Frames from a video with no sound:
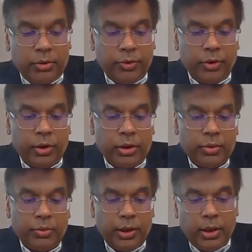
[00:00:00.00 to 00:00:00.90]
of course,
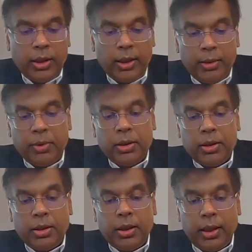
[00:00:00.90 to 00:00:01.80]
with the
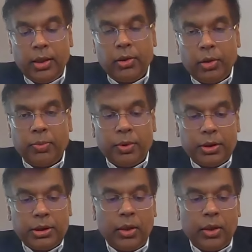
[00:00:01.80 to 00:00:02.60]
labeled data corpus.